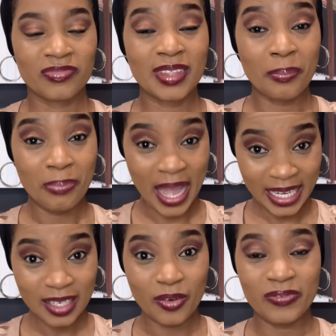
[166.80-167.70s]
the
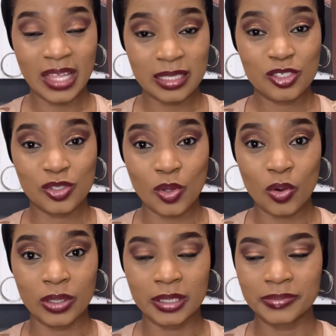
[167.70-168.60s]
banning of that
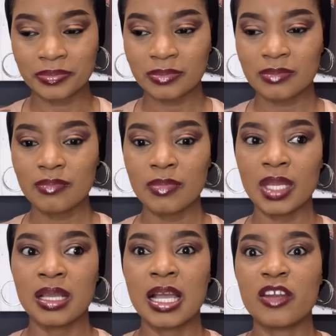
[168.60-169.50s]
song
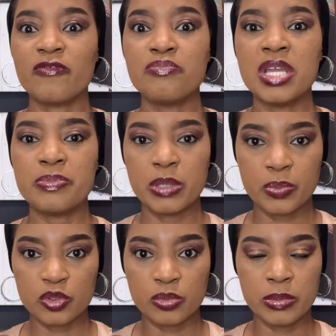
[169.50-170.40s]
kind of made
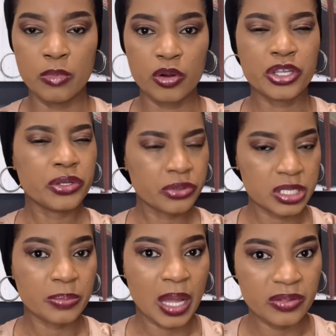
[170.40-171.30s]
people to be more
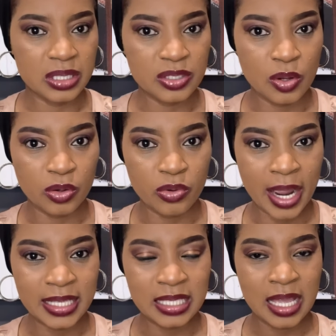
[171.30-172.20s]
curious about the song,
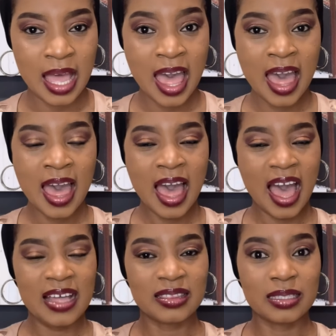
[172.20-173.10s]
right?
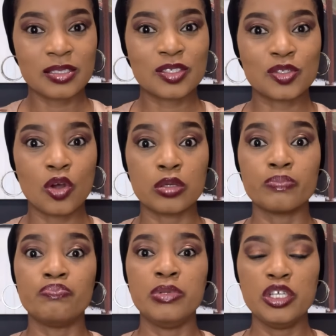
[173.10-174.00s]
And the
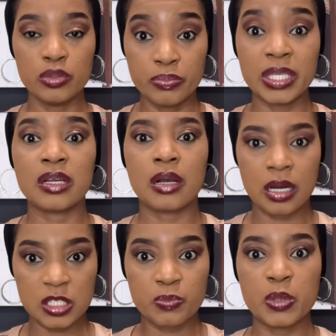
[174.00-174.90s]
song blew
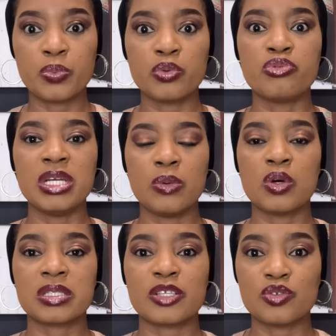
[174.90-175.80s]
because people really
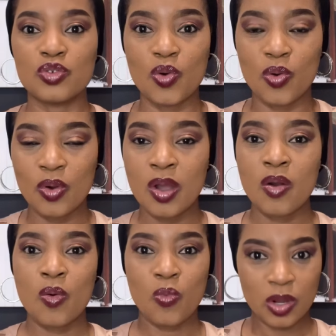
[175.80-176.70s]
wanted to know
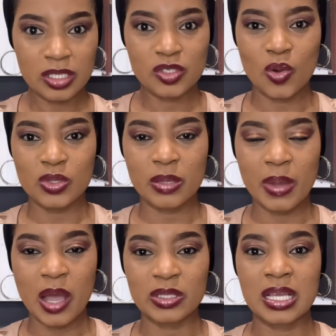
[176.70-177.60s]
what the song was
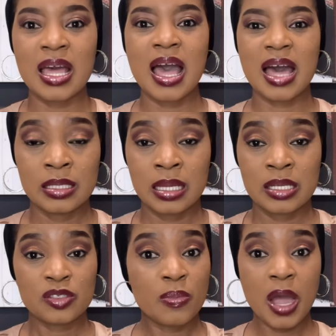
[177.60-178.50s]
about.
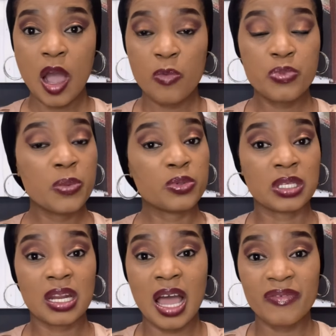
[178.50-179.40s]
Somehow people
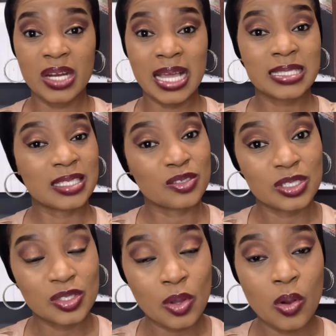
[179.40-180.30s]
started having access to
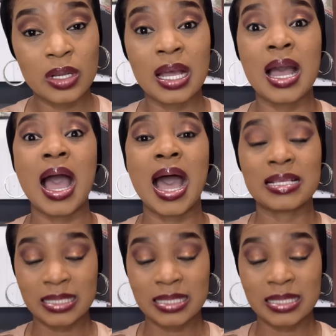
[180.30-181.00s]
the song and